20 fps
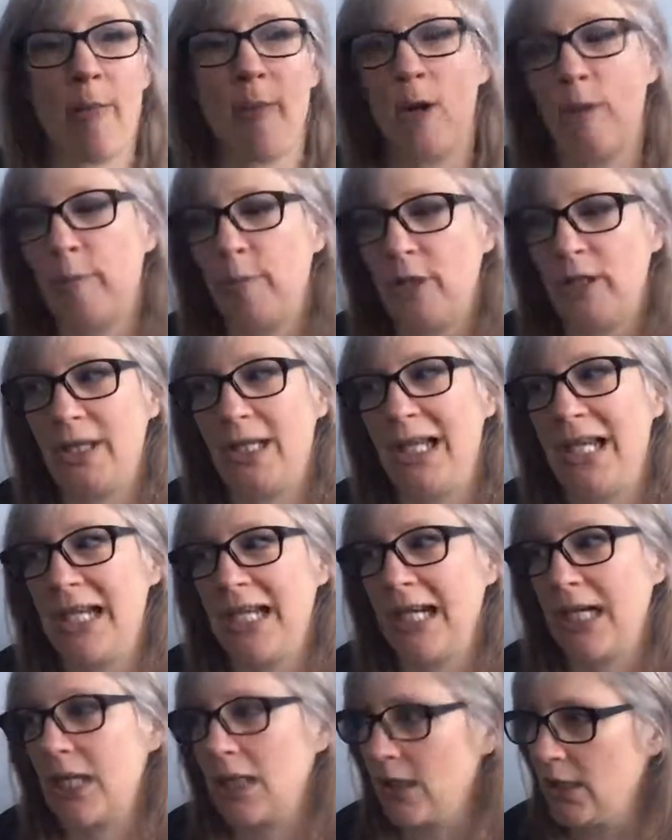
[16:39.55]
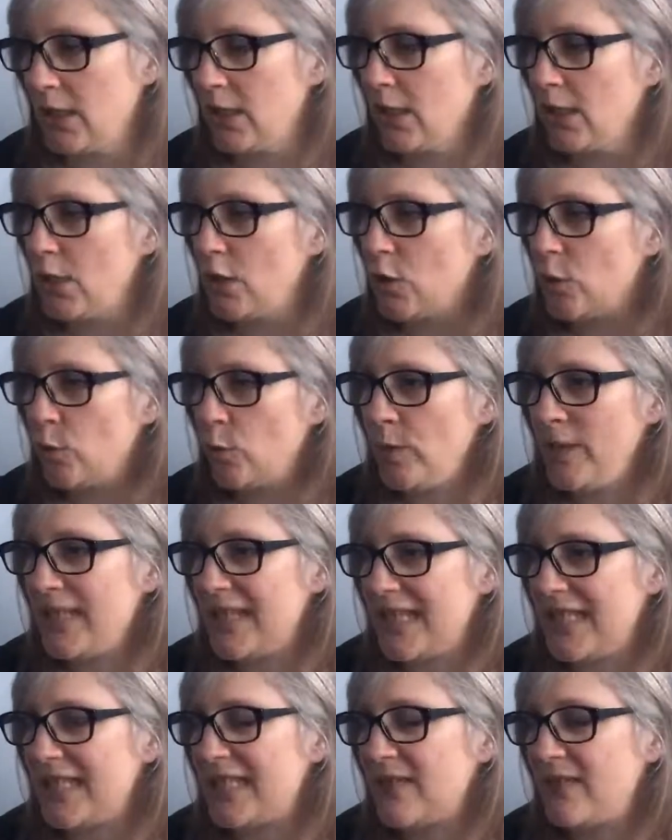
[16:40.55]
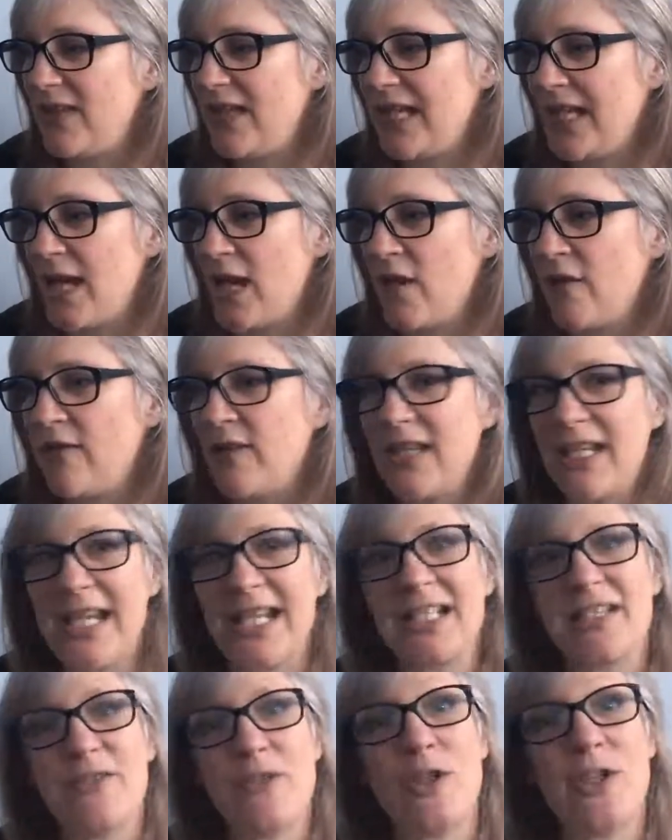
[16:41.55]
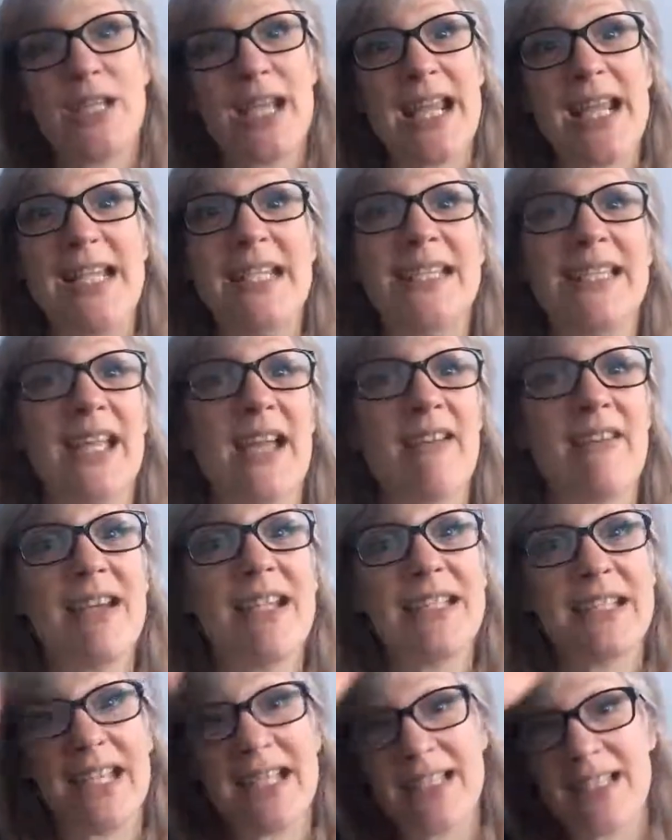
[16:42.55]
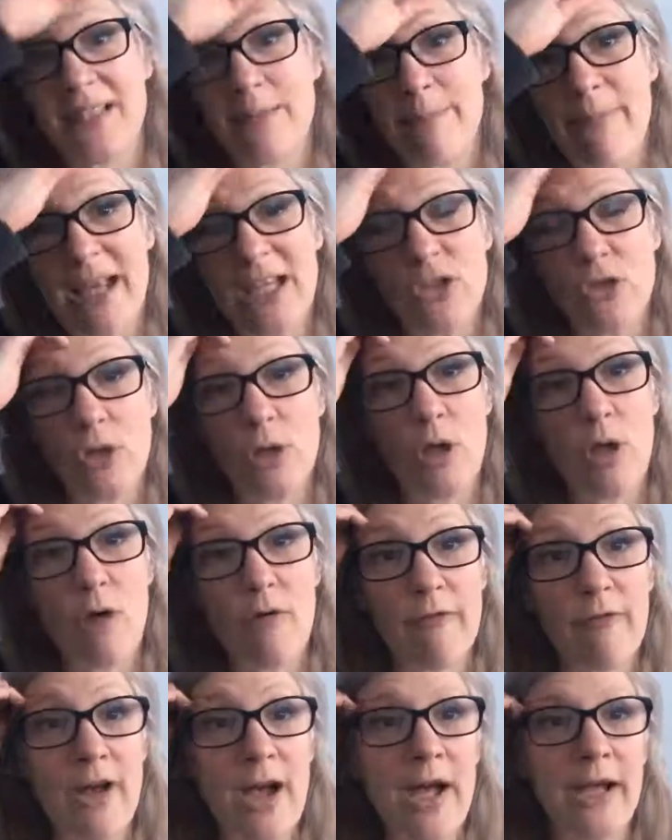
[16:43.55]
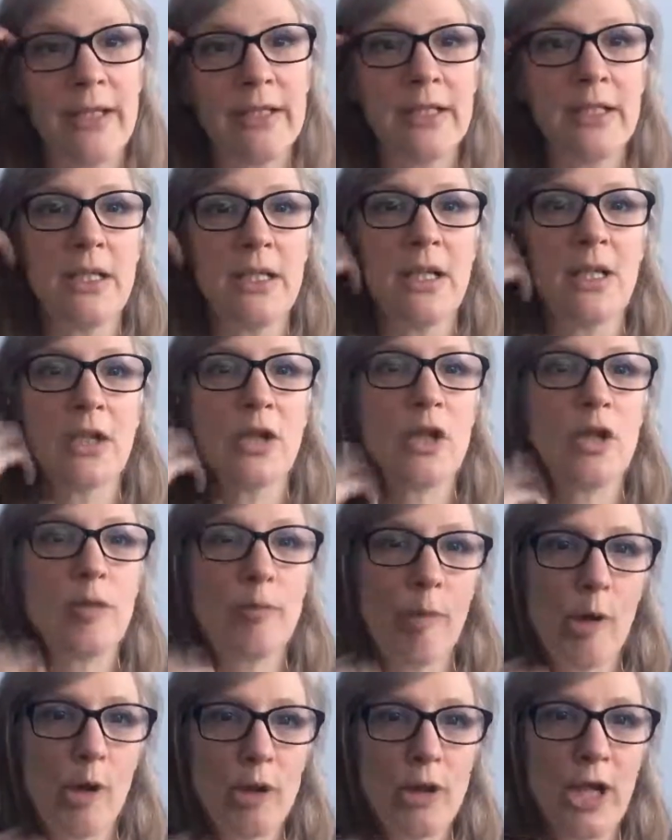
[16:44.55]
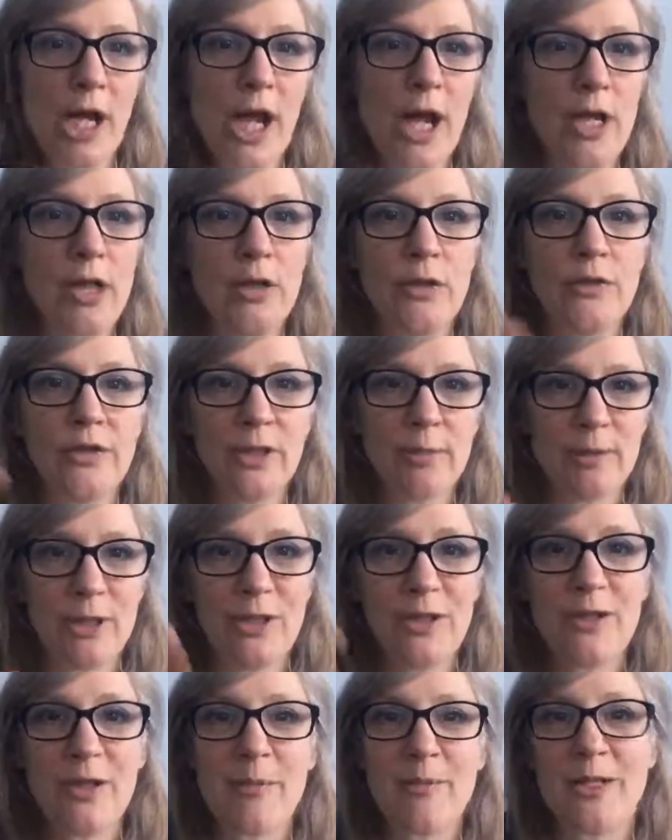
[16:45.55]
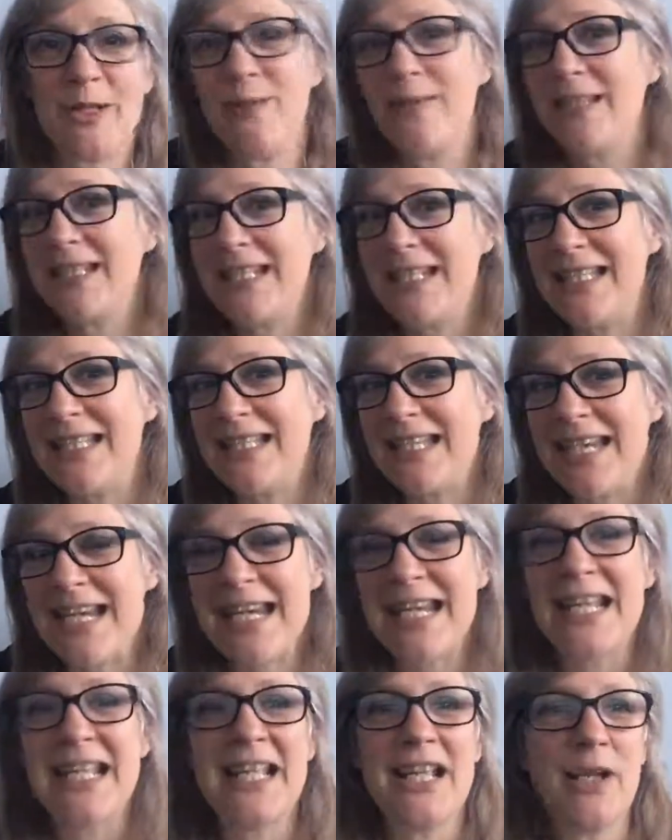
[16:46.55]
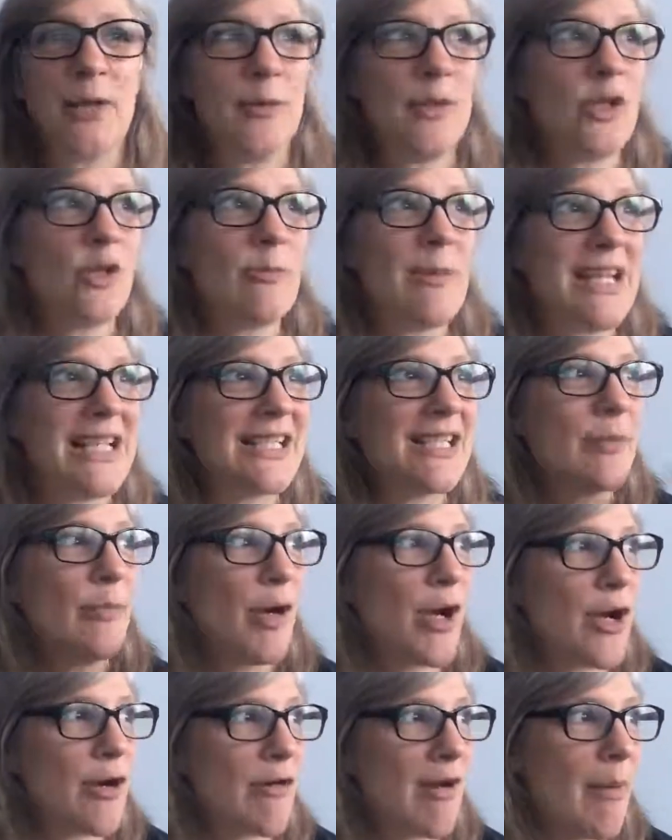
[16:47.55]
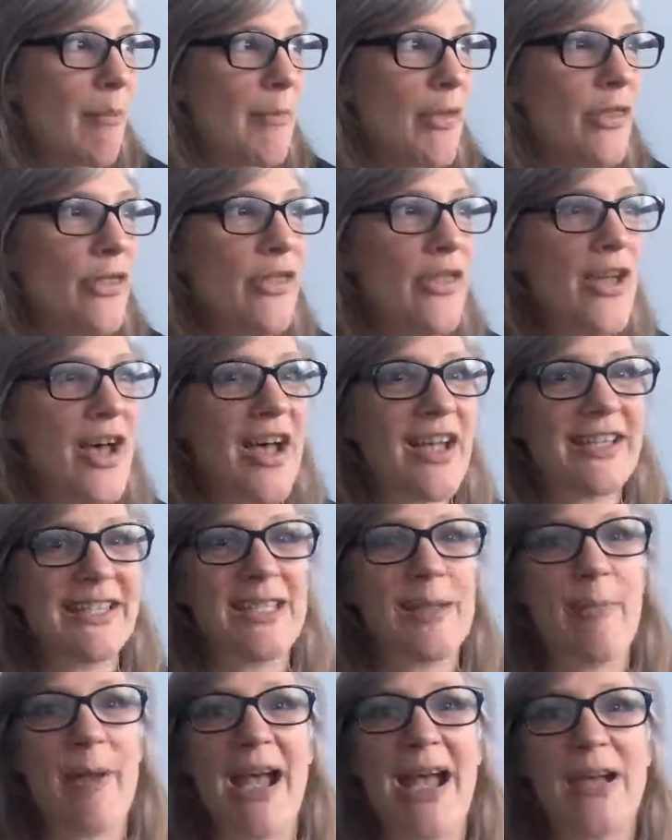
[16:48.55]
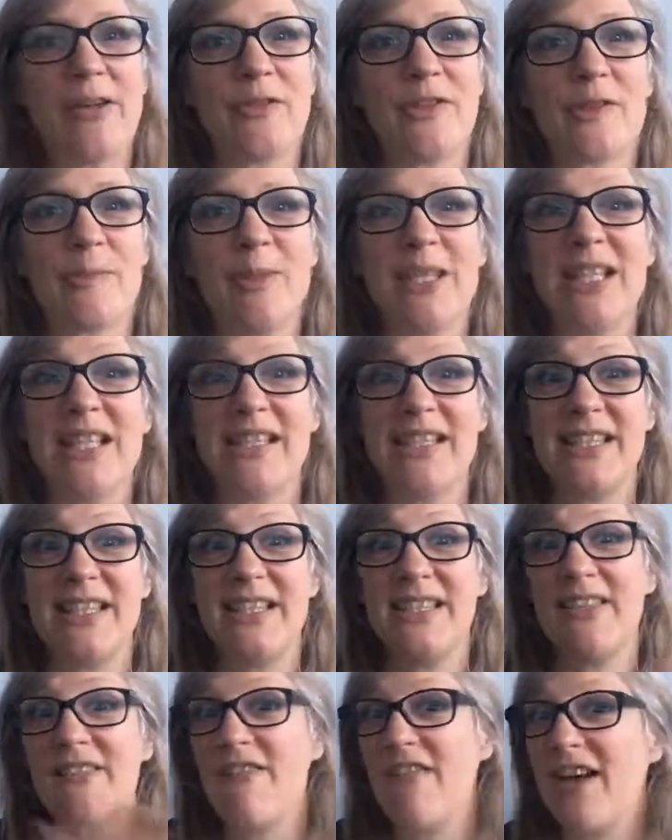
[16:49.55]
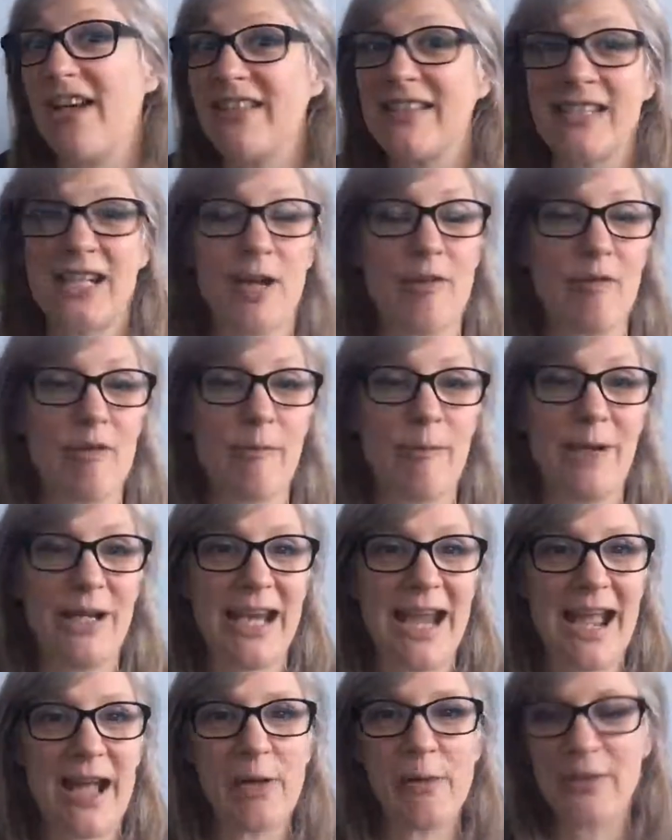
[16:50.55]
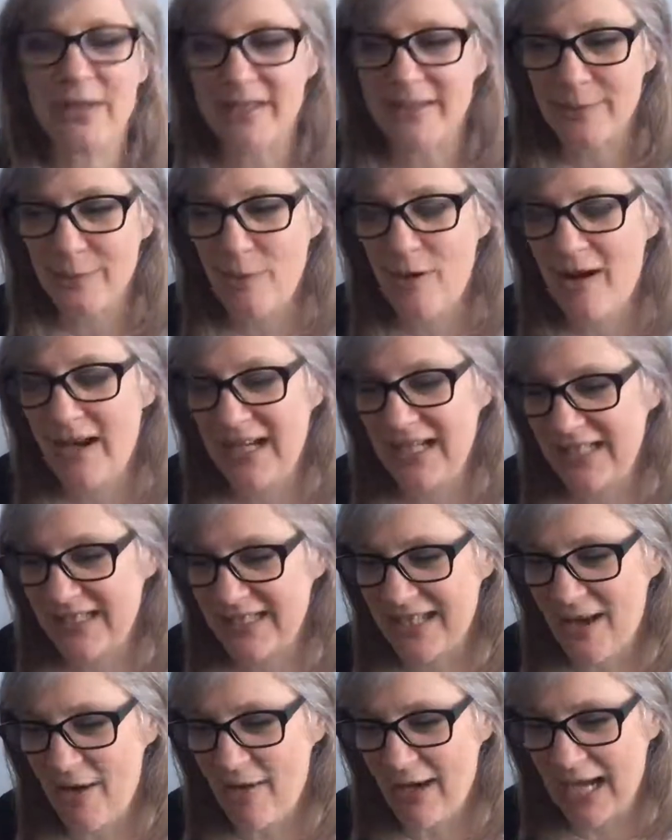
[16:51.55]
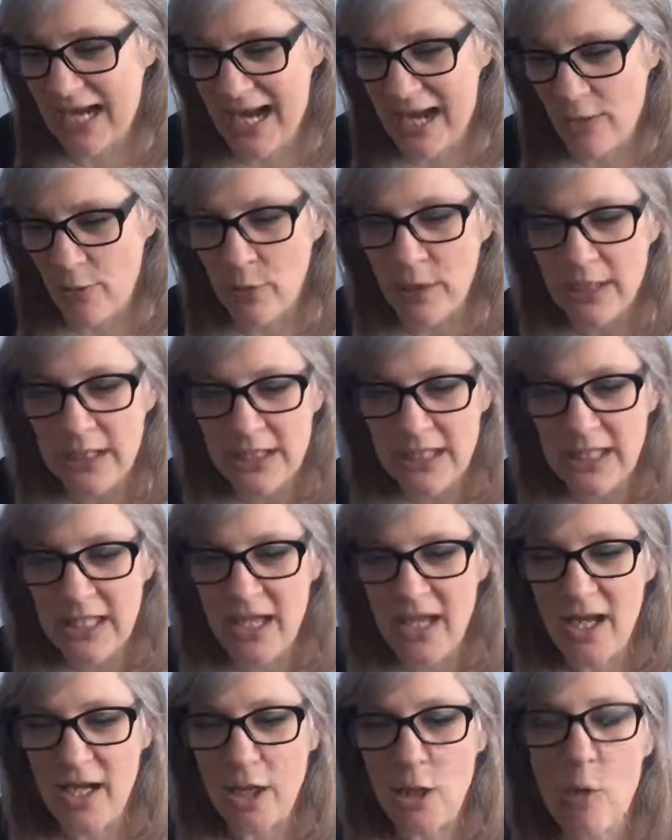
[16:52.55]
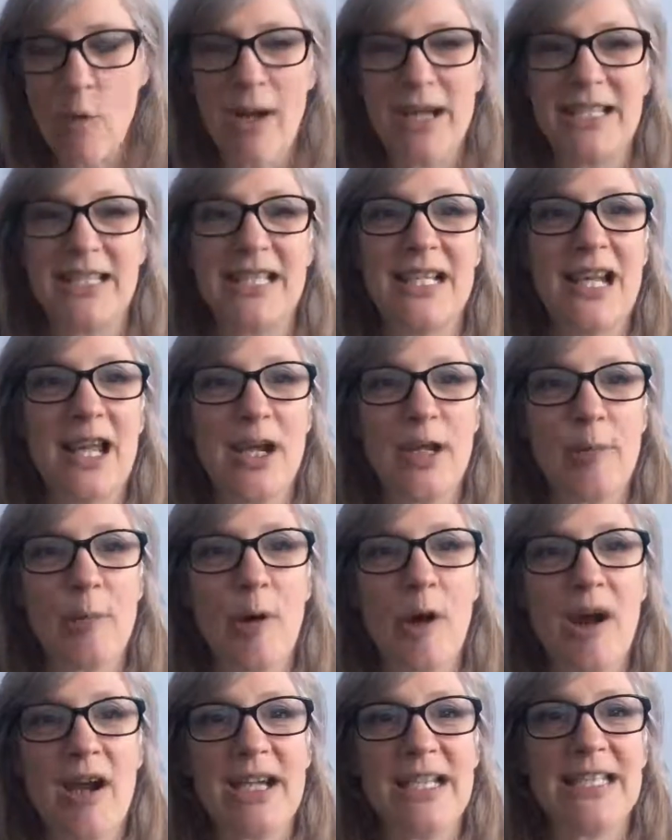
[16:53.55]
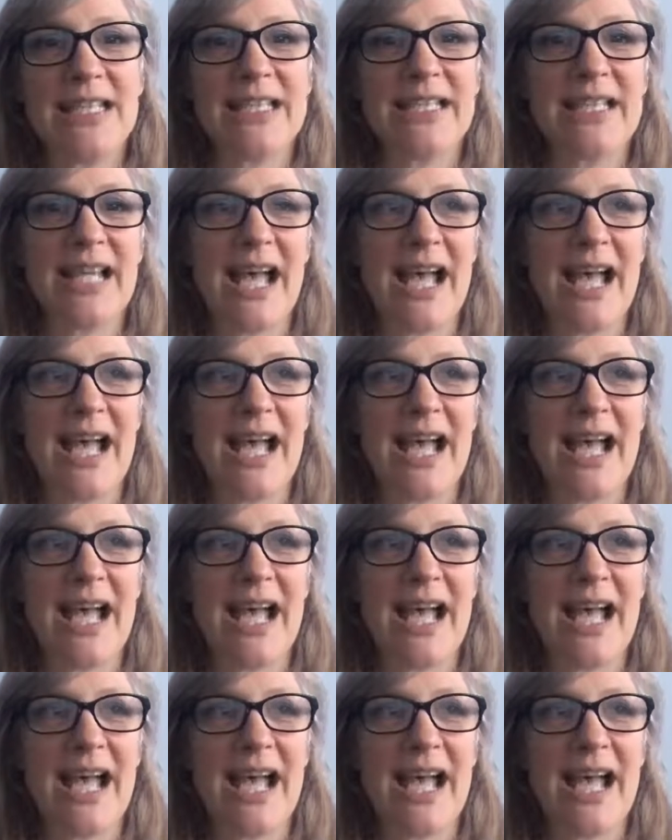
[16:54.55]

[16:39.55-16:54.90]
I'll put the link with this video for the next few days. There is a special offer, coupon code WWDD, which makes the program £30, because this is the first time I've put it out. That's why it's going out at quite a low price.